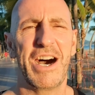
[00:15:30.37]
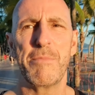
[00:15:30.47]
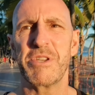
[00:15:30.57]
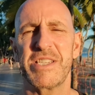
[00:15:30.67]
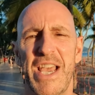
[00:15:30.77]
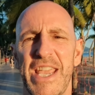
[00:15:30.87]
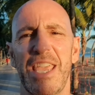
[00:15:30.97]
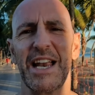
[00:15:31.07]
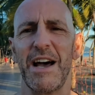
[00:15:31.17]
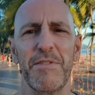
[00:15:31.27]
I'm just
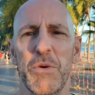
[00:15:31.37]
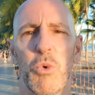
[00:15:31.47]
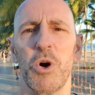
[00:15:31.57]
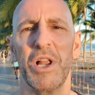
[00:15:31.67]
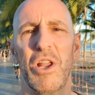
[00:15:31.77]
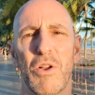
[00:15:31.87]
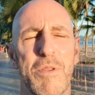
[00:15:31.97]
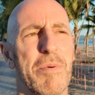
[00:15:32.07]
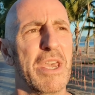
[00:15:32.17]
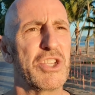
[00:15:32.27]
taking a lovely walk along
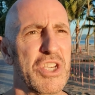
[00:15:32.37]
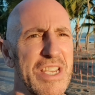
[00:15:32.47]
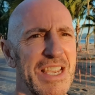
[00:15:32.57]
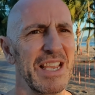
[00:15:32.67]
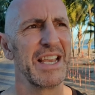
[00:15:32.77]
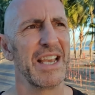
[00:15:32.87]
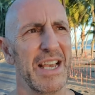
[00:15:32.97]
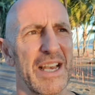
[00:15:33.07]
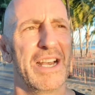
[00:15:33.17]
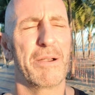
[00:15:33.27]
the beach.
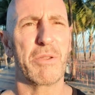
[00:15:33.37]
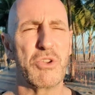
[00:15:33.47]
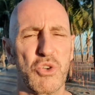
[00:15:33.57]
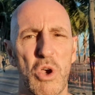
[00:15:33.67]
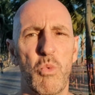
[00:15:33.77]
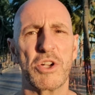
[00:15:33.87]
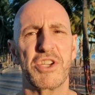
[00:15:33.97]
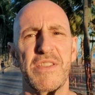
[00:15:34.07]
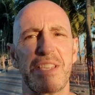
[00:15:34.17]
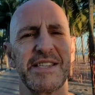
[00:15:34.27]
I'm going to enjoy
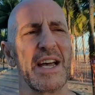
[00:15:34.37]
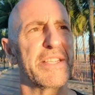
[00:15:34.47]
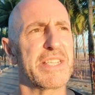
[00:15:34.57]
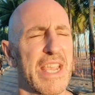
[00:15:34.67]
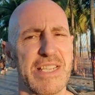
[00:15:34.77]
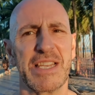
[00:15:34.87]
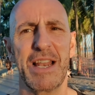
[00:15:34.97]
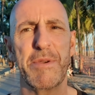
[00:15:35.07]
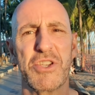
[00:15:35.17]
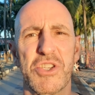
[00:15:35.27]
watching this sunset.
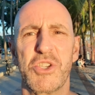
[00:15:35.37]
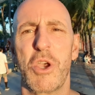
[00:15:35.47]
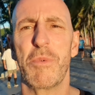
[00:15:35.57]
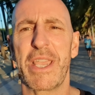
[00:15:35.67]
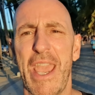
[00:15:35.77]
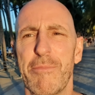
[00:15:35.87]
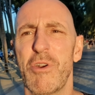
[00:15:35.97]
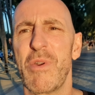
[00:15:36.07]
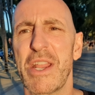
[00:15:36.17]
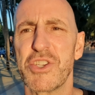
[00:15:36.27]
Let me just turn my
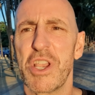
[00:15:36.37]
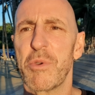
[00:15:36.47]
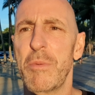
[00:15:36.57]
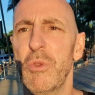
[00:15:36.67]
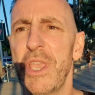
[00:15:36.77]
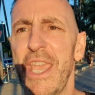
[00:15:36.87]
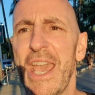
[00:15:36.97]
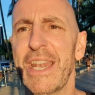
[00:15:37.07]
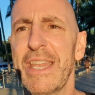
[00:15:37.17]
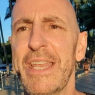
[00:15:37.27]
camera around show you what I'm looking at.